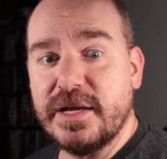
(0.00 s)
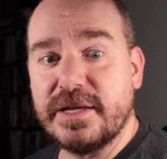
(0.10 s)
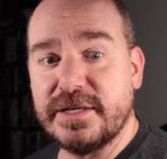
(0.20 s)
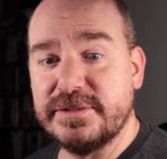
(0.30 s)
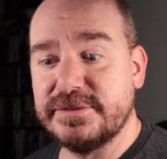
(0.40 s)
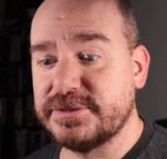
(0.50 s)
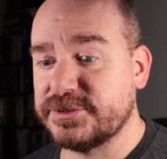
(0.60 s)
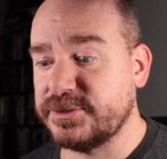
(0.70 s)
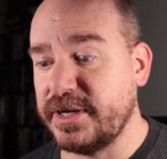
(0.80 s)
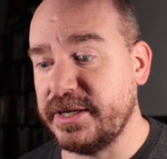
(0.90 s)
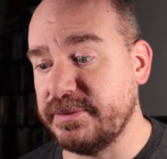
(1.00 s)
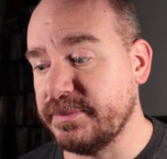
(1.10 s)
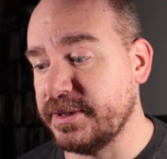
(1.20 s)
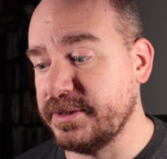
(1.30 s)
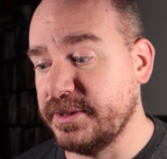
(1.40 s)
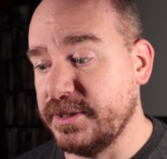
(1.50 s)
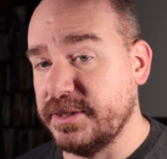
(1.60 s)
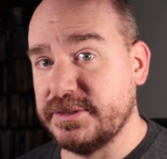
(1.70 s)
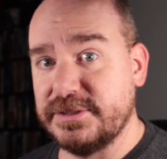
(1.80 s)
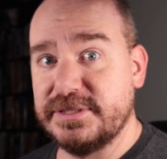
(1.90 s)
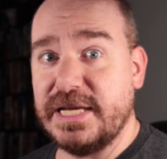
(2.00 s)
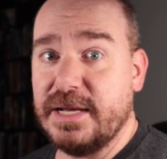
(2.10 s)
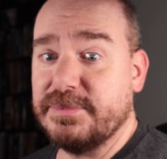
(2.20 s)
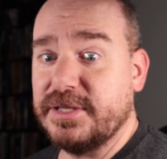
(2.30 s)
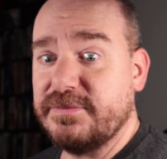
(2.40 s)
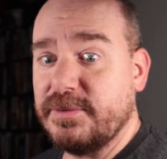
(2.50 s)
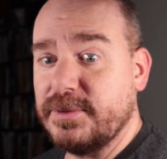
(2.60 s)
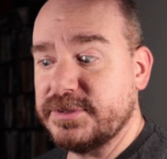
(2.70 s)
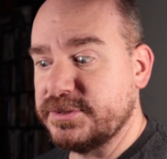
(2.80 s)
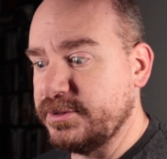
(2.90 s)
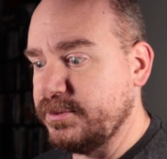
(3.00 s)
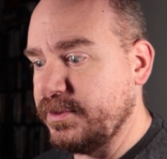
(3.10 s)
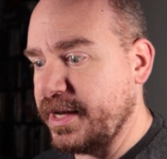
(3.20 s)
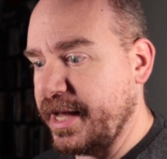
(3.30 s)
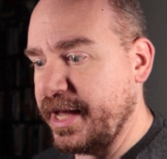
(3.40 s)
I can stream to a tablet if I want to,